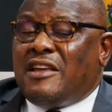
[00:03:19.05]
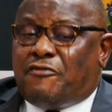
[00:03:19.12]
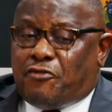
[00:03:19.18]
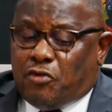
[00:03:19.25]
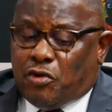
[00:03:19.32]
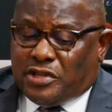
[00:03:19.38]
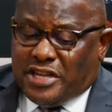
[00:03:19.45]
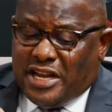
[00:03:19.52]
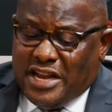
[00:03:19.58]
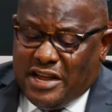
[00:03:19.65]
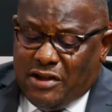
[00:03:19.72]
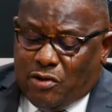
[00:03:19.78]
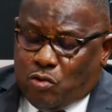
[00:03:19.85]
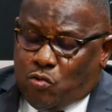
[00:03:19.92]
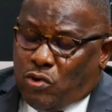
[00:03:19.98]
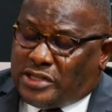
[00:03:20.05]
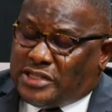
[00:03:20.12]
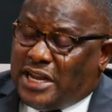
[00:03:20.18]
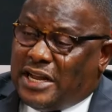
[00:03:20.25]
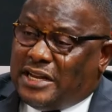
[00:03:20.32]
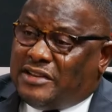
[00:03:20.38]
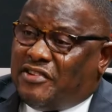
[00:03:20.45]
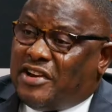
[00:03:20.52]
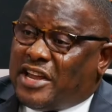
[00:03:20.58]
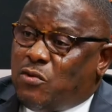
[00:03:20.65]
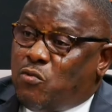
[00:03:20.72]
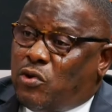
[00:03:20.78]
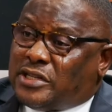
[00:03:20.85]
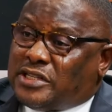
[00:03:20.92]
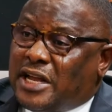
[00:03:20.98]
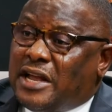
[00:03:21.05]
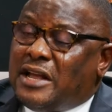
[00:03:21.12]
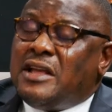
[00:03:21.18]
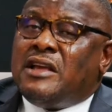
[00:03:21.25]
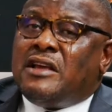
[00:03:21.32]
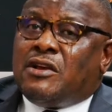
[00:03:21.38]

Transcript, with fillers: If you're dealing on water, drinking water,